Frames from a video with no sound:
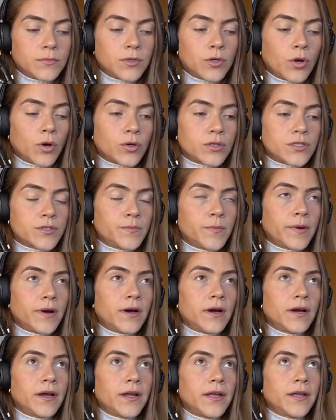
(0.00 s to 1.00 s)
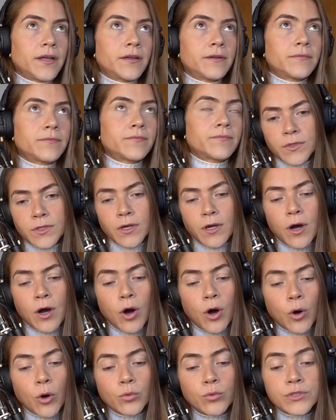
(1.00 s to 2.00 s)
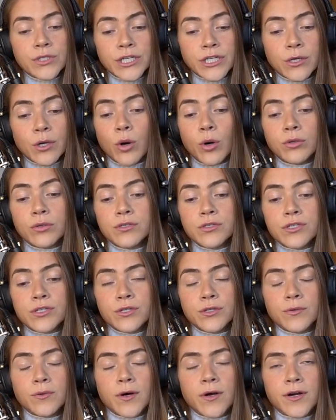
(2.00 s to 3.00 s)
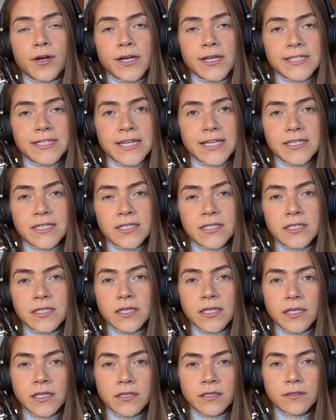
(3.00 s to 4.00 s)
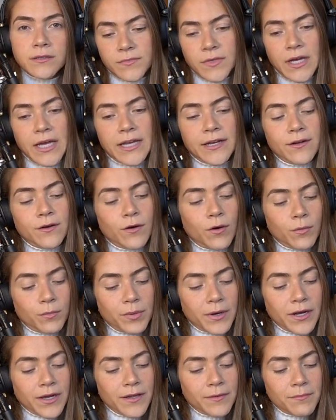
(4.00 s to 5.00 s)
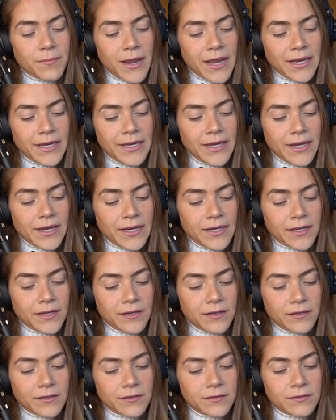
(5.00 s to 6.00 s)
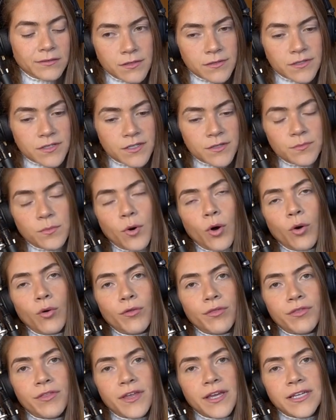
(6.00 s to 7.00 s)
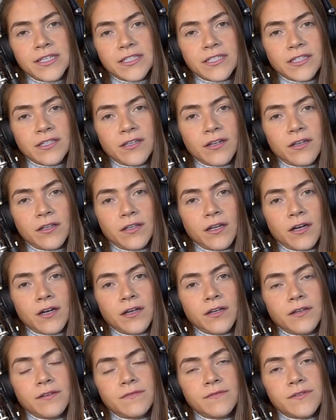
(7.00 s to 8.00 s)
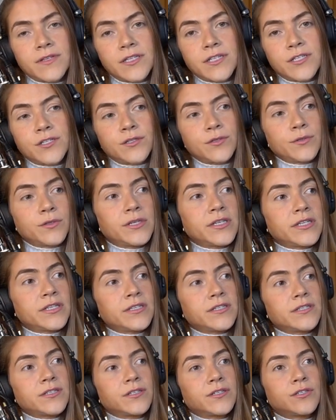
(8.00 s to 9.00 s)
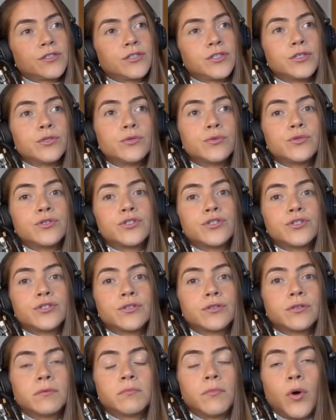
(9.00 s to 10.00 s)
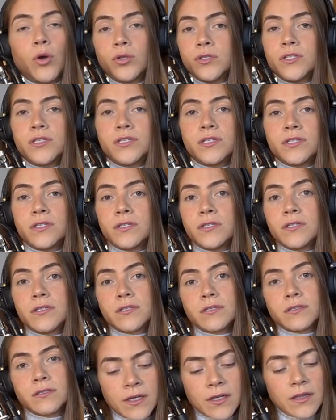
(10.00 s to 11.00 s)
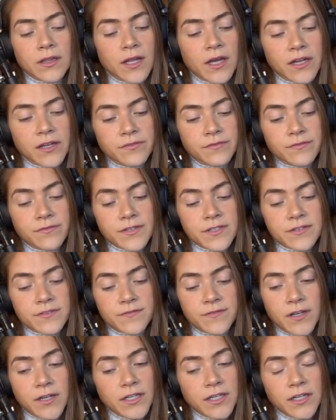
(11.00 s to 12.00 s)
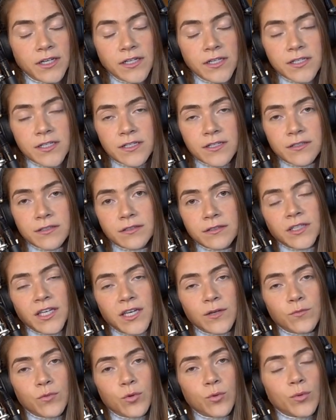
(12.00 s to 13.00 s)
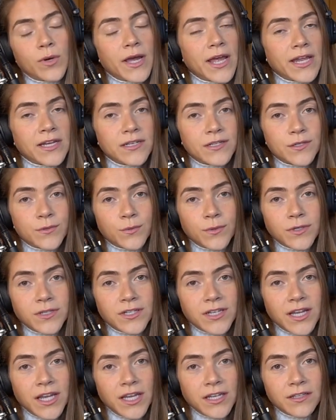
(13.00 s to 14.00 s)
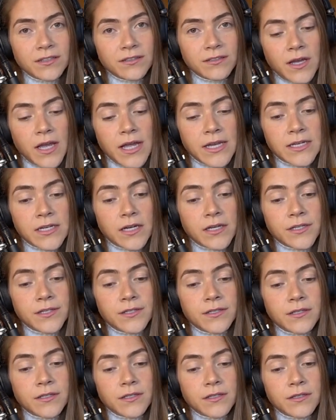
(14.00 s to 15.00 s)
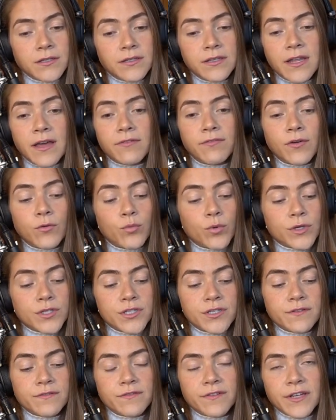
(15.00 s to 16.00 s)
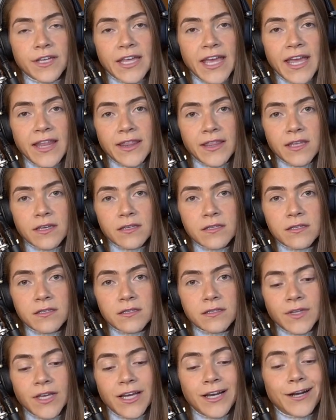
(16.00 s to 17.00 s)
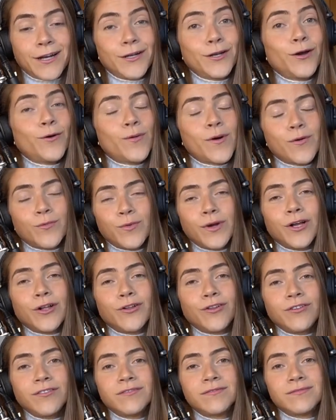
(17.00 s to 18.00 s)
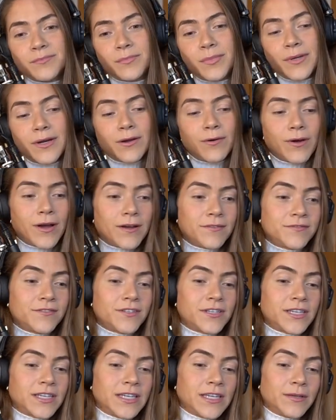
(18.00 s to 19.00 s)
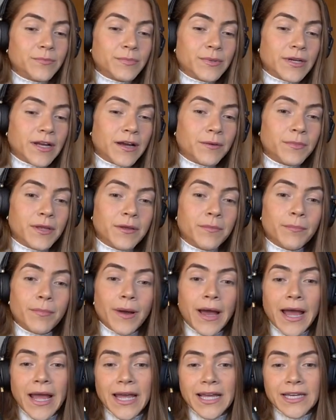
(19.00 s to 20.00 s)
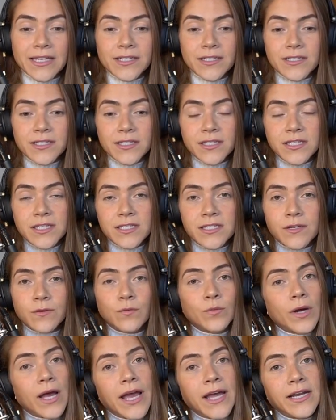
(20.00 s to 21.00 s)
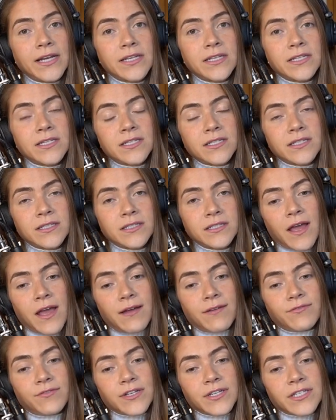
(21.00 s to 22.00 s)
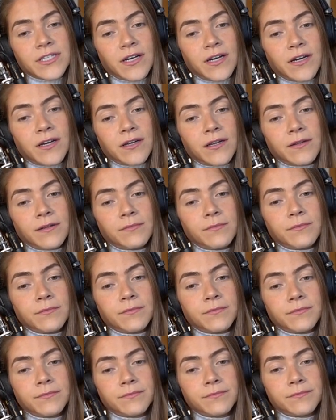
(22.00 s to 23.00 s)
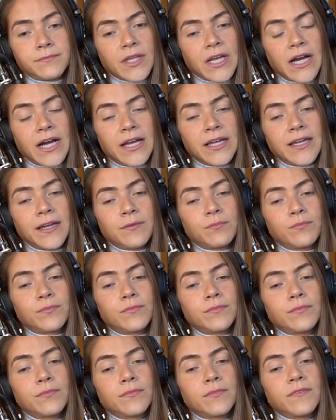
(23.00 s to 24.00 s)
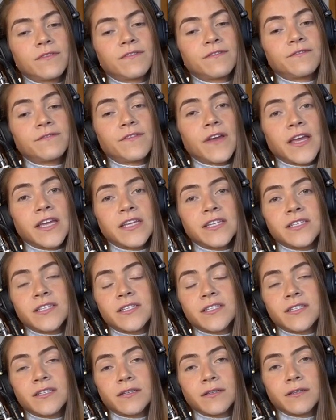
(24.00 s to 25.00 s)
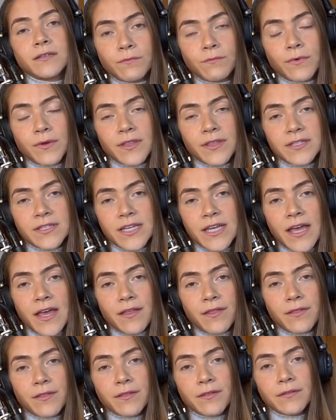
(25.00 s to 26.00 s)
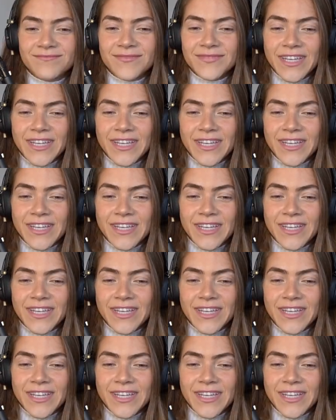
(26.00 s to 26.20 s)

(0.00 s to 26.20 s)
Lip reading: not by holding on to our identity, and not by making small things in our lives into these huge monsters. Life is finite. It will end one day. And I never want to forget this. And I know I will, but I'll have to keep coming back to this awareness every time I am faced with death.